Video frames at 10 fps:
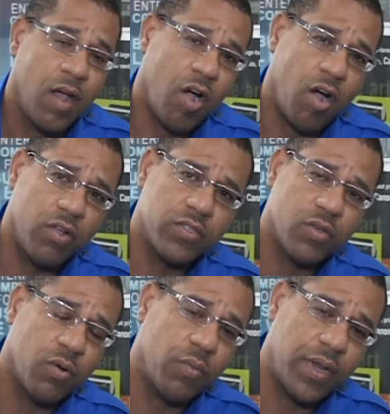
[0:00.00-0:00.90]

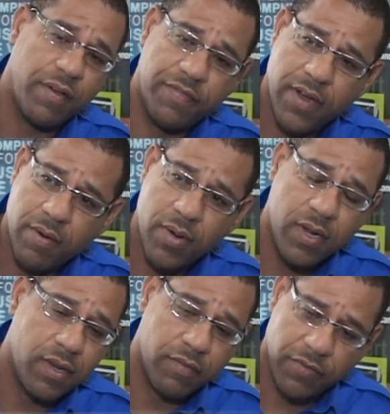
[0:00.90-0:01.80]
Also, with a variable,
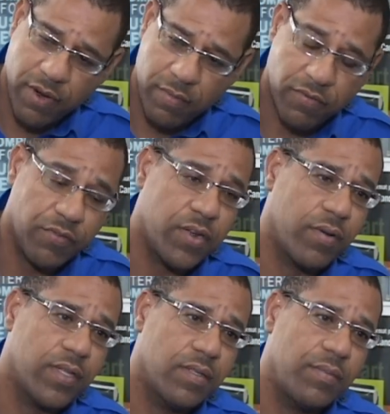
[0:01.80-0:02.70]
variable
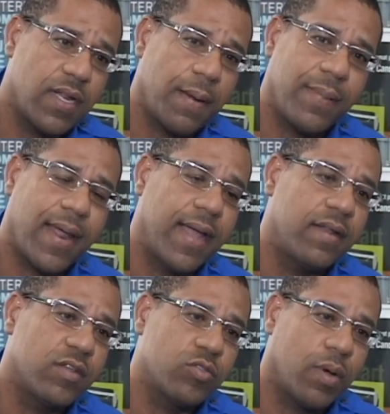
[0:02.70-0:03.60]
frequency being applied
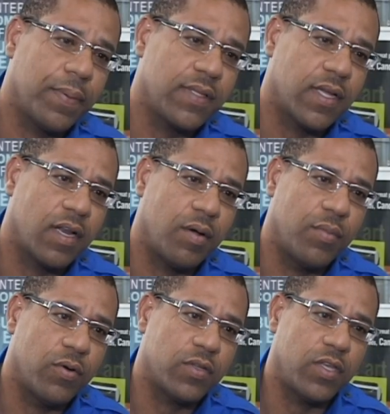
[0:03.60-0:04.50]
to a particular
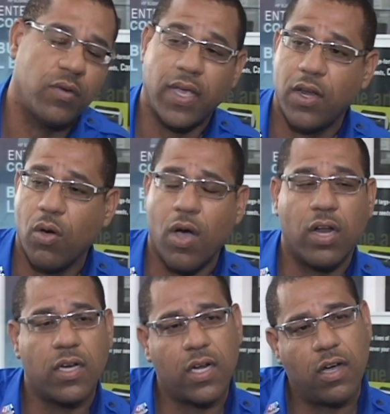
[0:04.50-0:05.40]
motor, you can now
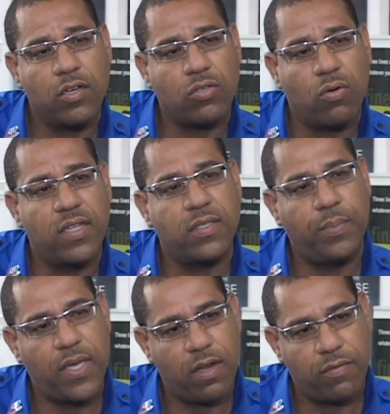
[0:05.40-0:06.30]
control the
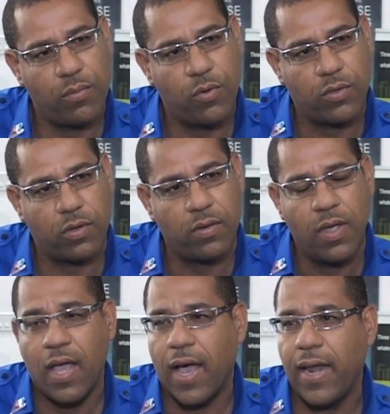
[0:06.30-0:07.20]
speed of the motor
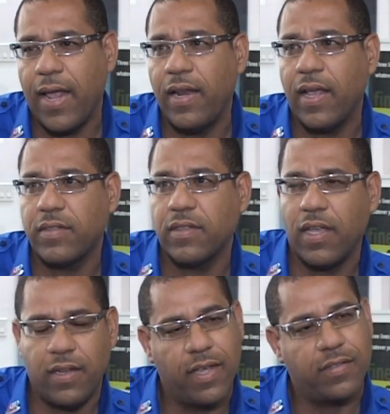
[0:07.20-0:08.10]
and in,
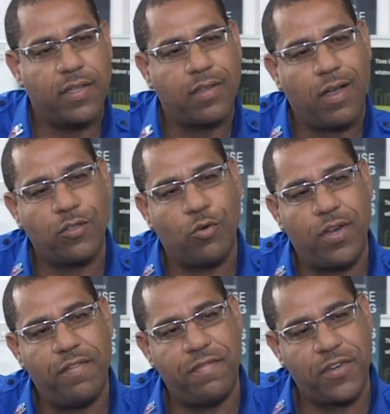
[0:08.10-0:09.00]
in essence control the
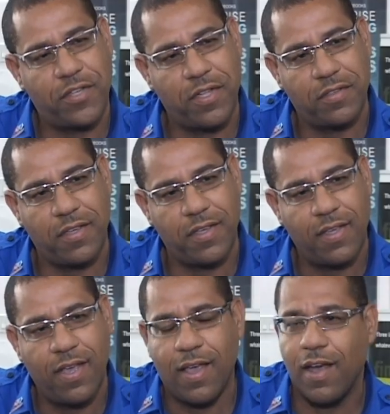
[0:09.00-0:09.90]
efficiency
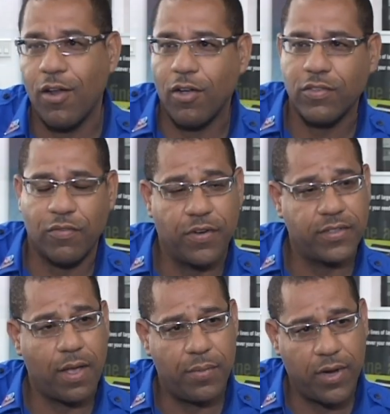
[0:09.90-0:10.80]
and also, for
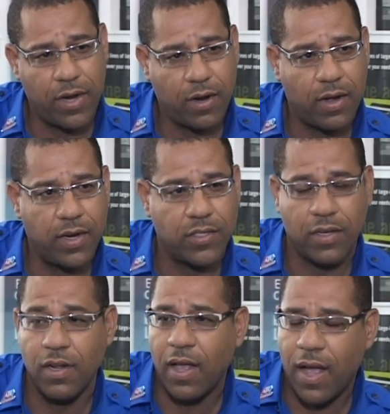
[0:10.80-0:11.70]
example, in air
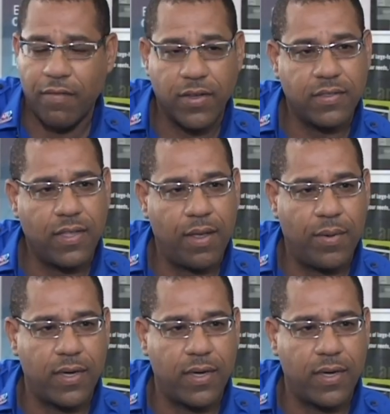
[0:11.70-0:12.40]
condition, have a stable